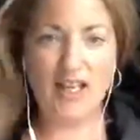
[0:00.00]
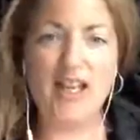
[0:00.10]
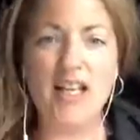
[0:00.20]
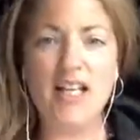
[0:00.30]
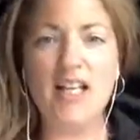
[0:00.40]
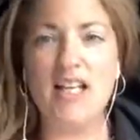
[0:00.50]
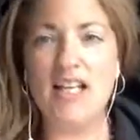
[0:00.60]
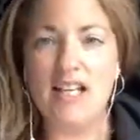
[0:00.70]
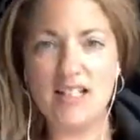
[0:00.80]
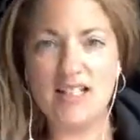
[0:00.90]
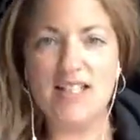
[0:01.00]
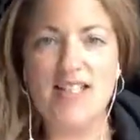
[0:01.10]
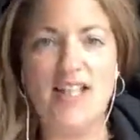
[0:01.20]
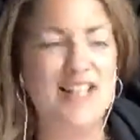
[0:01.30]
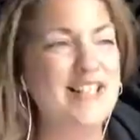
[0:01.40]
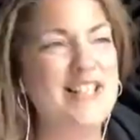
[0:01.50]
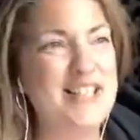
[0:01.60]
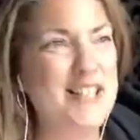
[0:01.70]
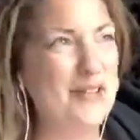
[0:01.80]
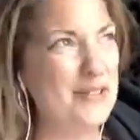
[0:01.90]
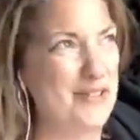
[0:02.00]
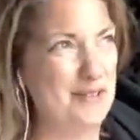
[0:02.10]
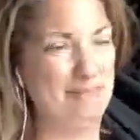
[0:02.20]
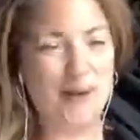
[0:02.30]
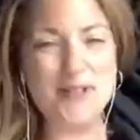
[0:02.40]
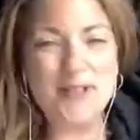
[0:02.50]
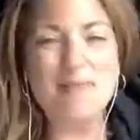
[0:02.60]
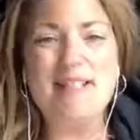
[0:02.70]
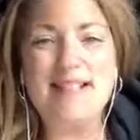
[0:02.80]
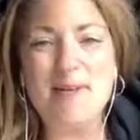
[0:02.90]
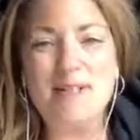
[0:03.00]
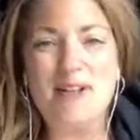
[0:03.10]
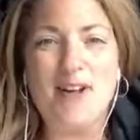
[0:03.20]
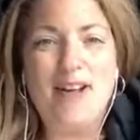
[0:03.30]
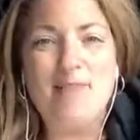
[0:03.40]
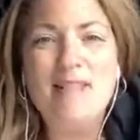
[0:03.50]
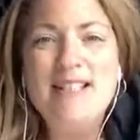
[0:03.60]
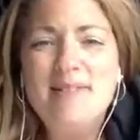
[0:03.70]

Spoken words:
It is still supposed to be summertime,